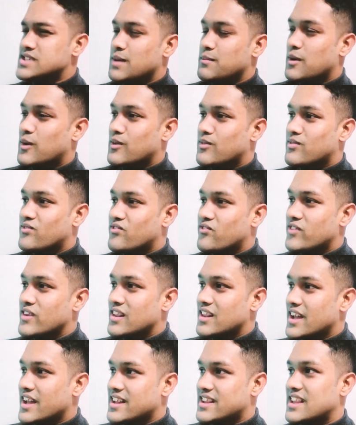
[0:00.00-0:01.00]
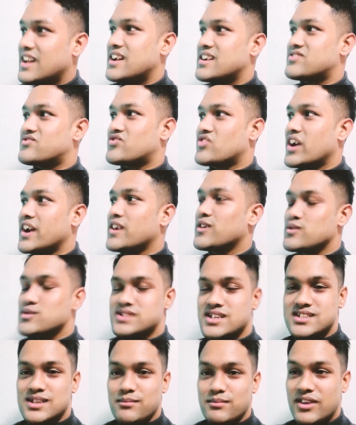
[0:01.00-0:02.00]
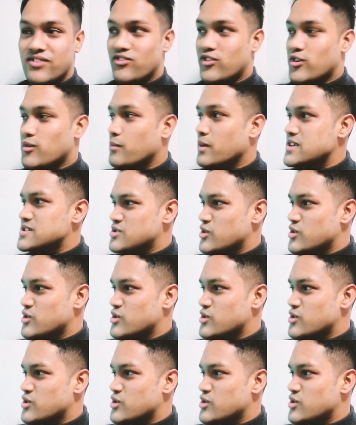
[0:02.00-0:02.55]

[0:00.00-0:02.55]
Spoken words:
somehow feel like they're trying to say something for me.